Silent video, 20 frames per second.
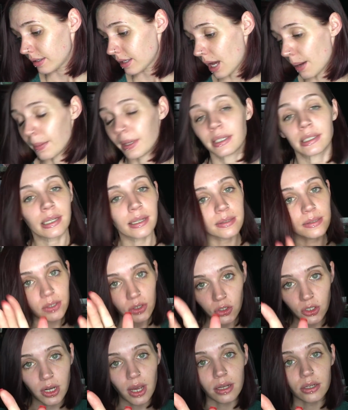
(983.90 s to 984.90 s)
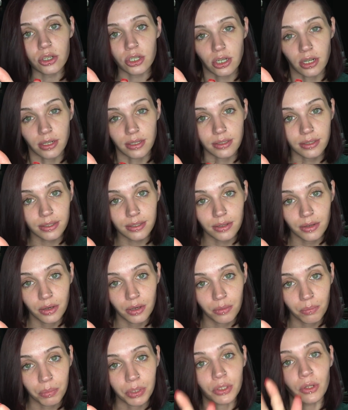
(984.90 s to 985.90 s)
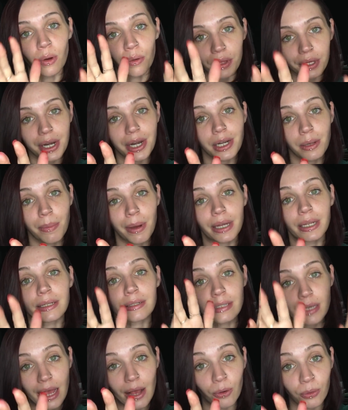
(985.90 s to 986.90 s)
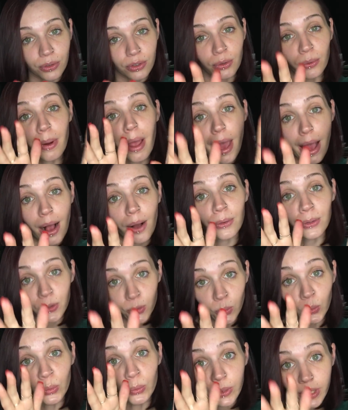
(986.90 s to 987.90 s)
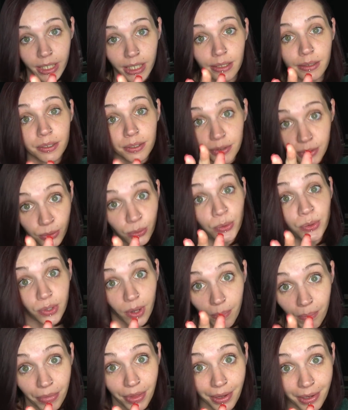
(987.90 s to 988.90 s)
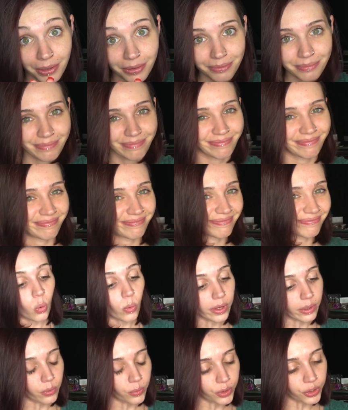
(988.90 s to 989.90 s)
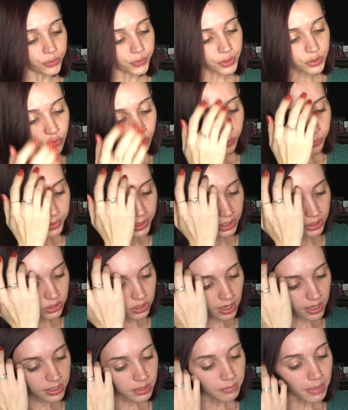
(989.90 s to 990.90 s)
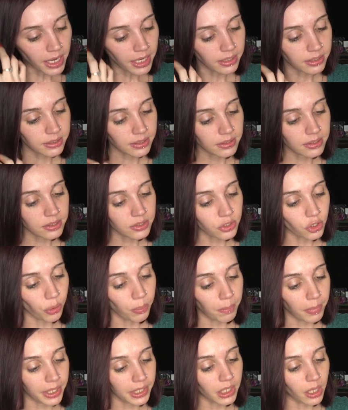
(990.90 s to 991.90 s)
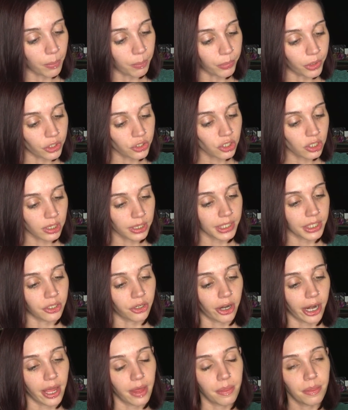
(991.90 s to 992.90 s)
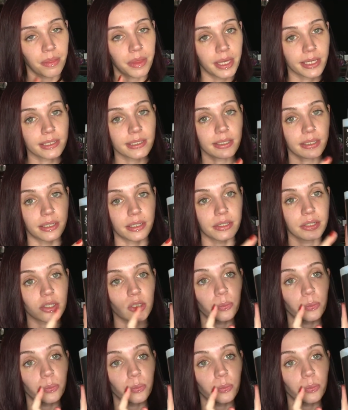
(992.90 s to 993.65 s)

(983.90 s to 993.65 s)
I mean, take suggestions, but don't let anybody tell you how you need to do something. Oh, I ordered this from BH Cosmetics. This is their makeup brush cleaner, and this is